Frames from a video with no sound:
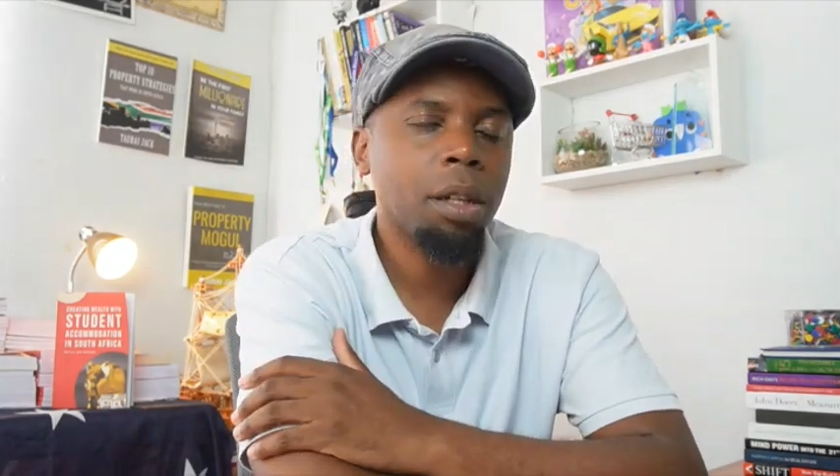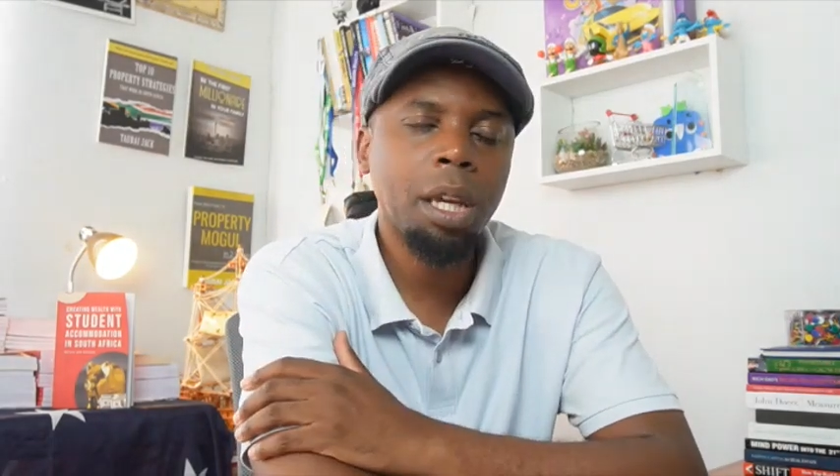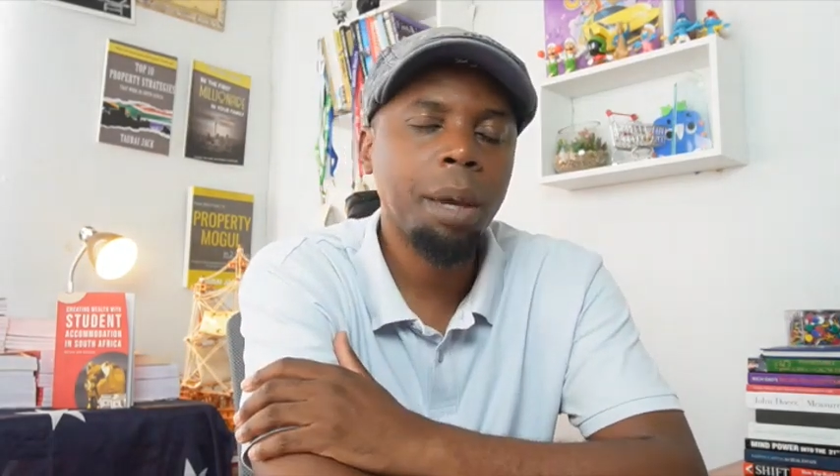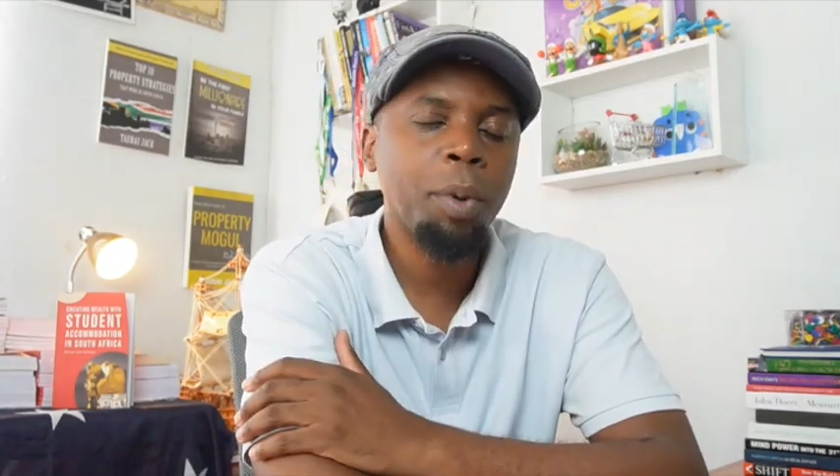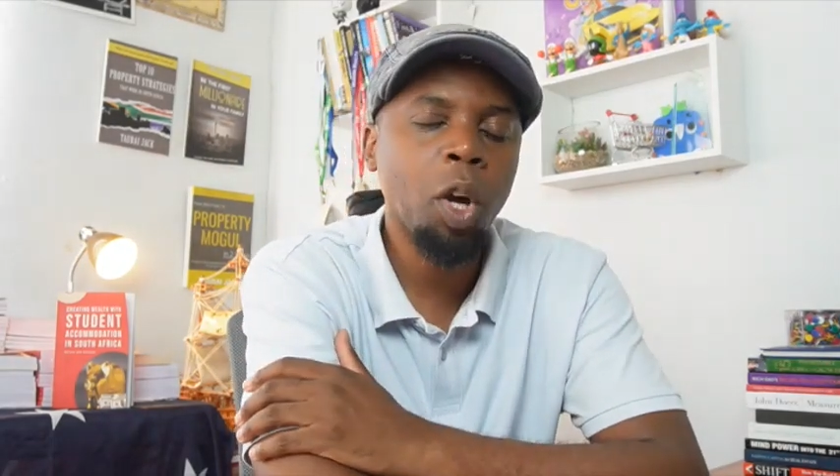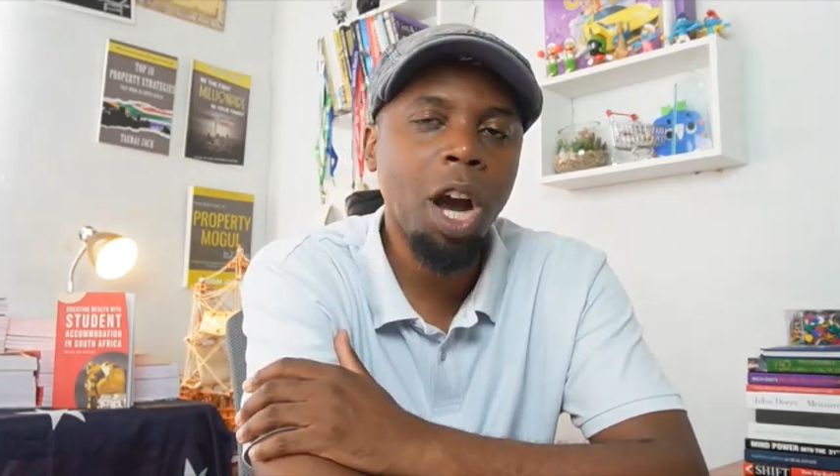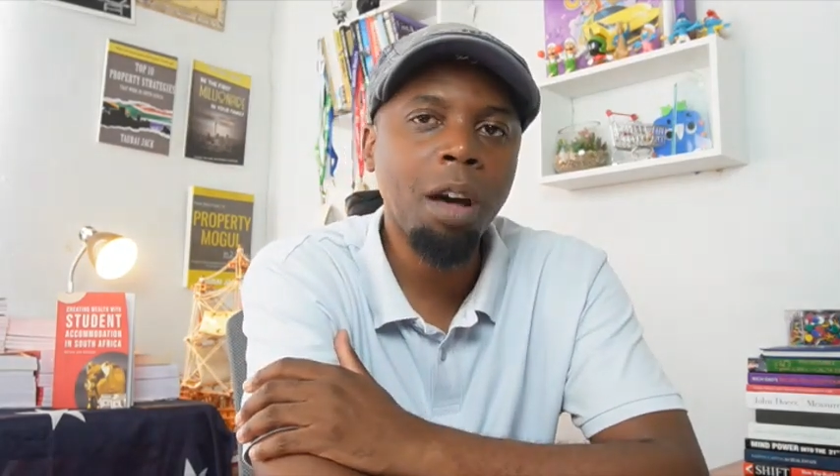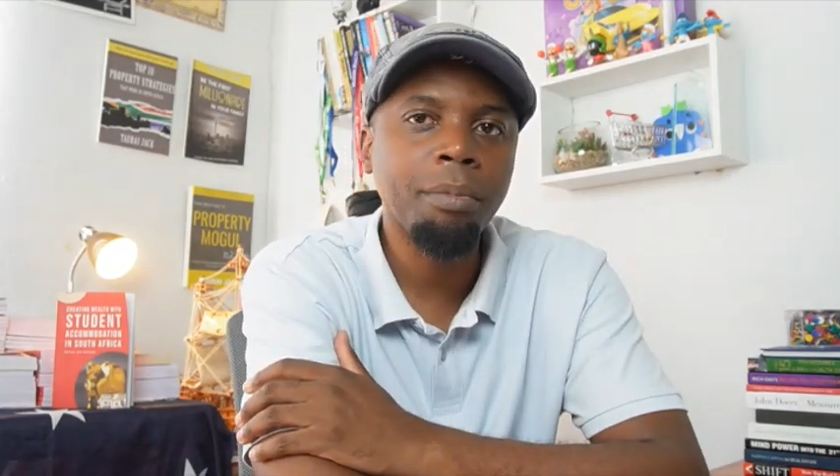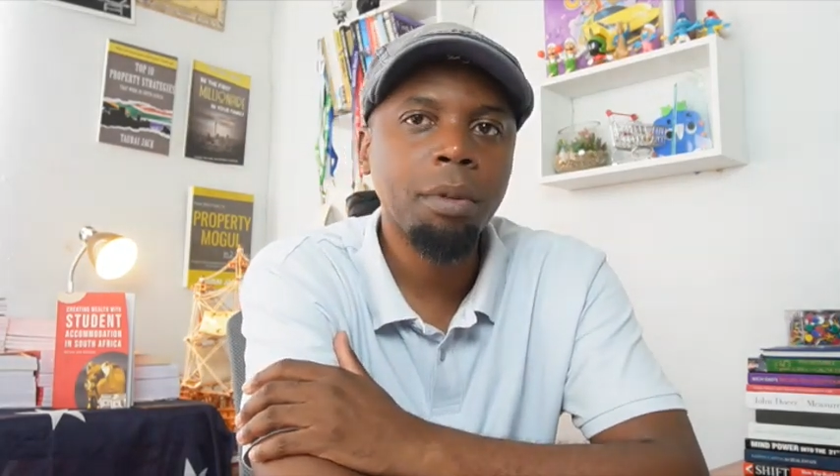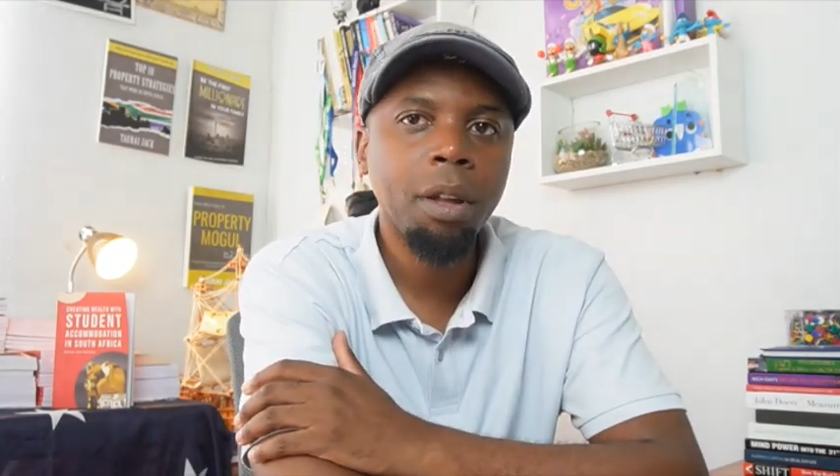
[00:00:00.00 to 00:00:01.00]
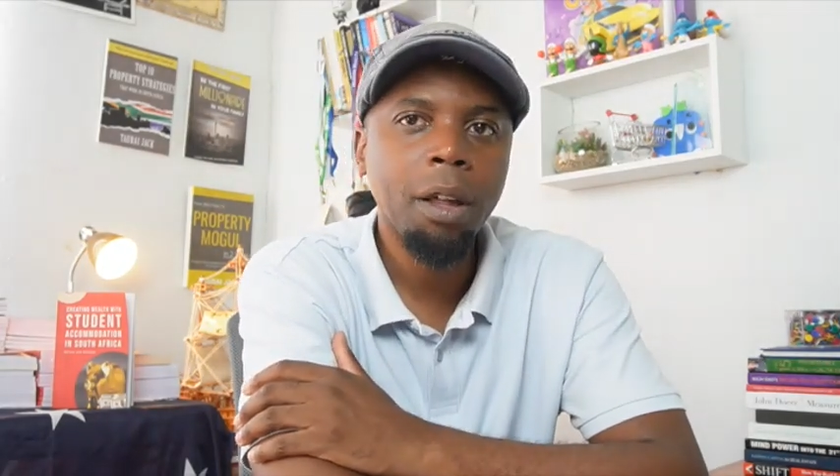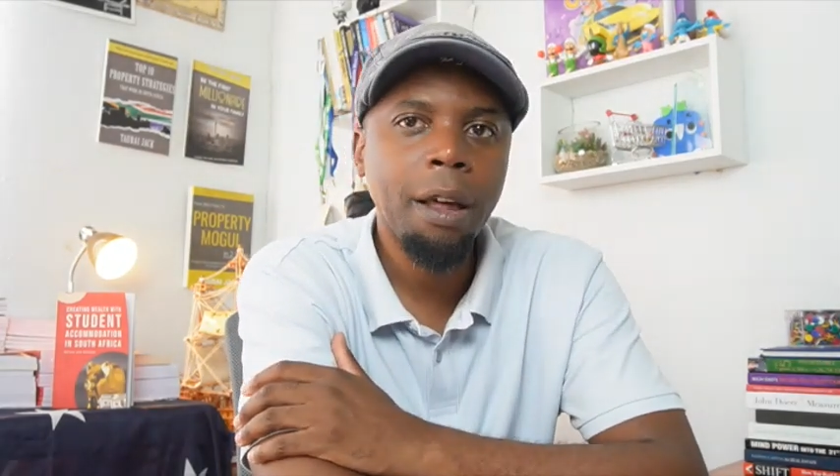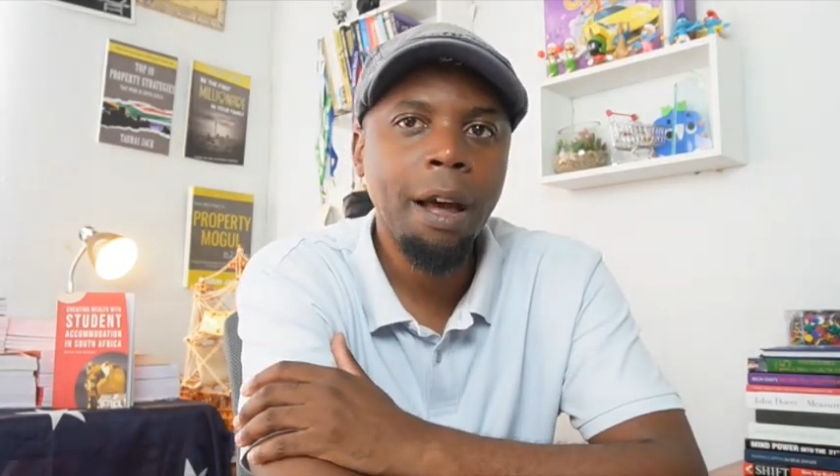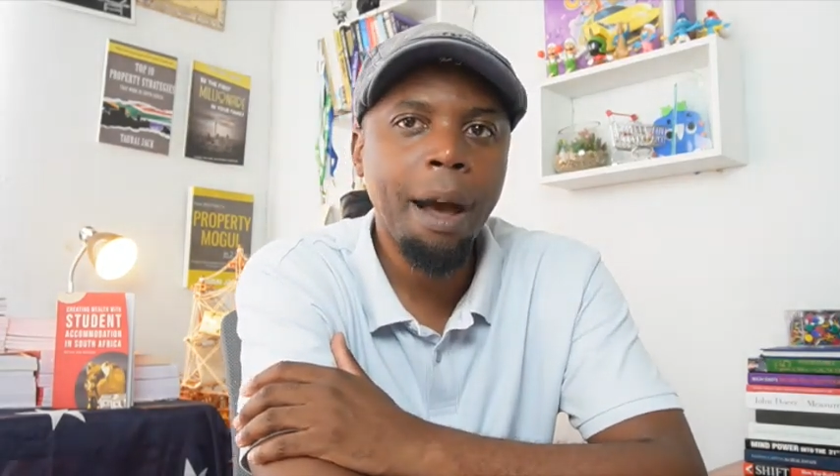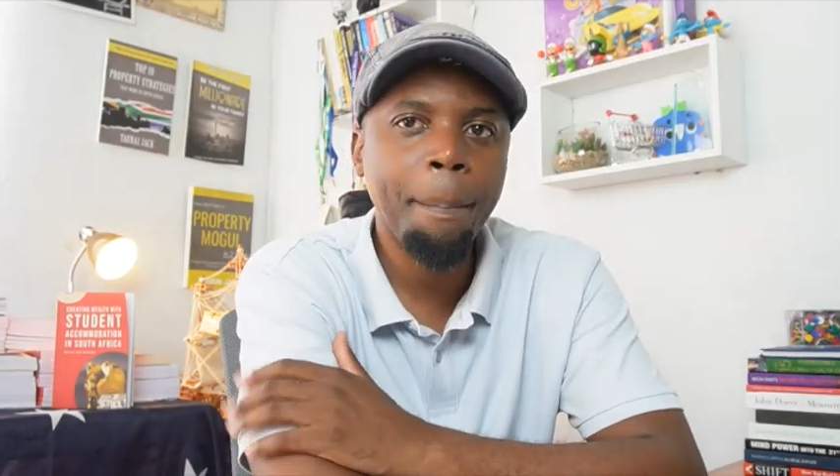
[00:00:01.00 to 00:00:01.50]
Keep your calm,
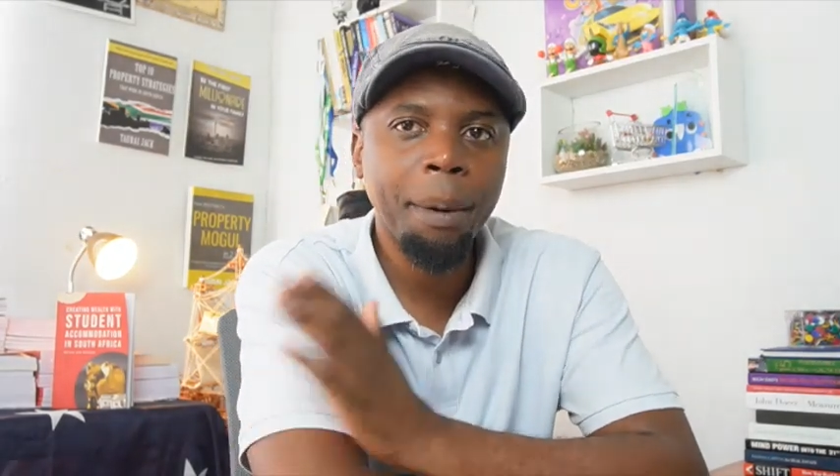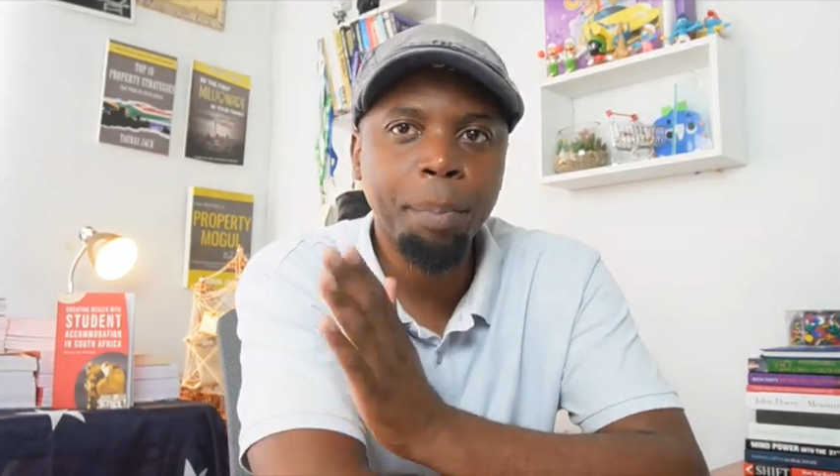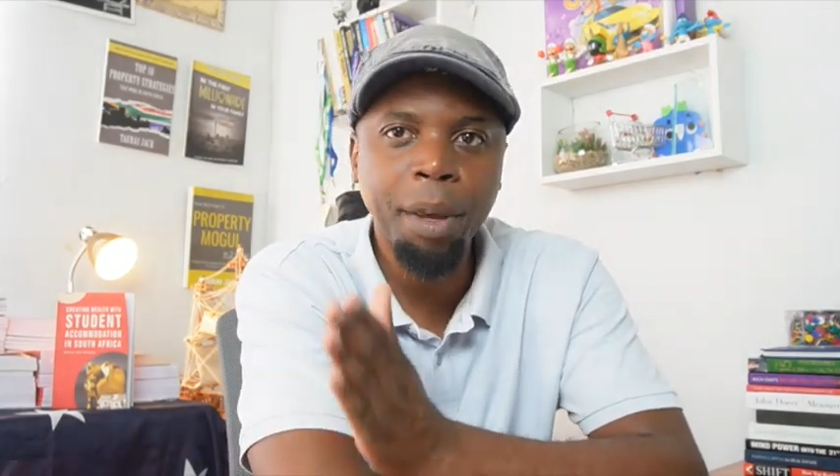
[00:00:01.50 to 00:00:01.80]
but